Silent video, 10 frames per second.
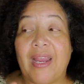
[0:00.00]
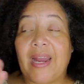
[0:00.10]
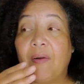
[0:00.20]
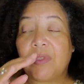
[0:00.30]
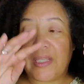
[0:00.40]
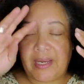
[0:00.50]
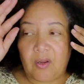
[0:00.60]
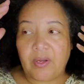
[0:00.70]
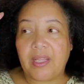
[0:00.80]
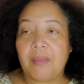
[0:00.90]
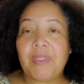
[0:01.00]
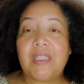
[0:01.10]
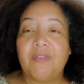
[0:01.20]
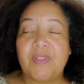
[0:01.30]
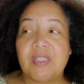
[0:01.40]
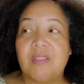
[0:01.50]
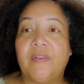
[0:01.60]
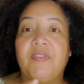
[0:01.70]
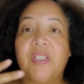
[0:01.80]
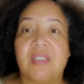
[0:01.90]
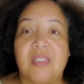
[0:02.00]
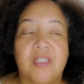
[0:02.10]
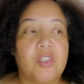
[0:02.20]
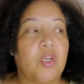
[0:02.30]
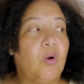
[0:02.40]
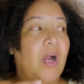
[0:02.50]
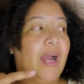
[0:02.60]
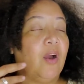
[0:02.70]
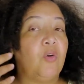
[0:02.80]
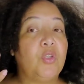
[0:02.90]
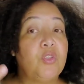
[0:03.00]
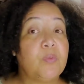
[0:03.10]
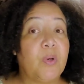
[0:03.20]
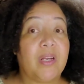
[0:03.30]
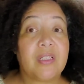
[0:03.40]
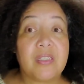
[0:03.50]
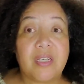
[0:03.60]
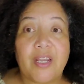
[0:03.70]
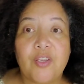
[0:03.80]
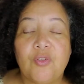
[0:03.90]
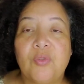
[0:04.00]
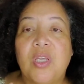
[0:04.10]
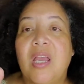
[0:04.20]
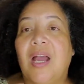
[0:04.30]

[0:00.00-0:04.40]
And I was like, okay, let me see if this is it. So I only use products that I use.